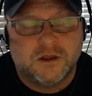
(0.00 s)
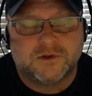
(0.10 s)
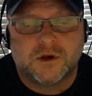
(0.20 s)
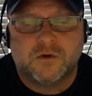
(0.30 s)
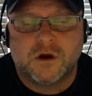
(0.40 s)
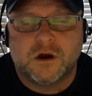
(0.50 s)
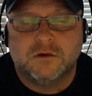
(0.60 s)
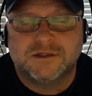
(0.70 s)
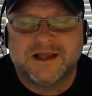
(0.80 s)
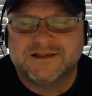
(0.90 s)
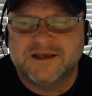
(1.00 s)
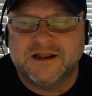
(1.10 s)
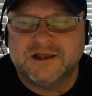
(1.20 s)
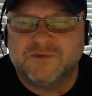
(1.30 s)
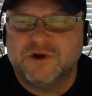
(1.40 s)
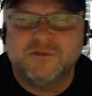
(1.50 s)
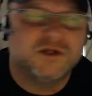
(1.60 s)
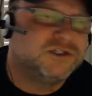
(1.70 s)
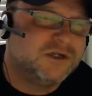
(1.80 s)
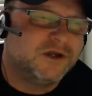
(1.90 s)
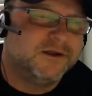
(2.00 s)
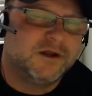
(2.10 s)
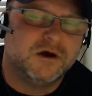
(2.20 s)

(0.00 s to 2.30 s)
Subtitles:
So with that said, that's pretty much when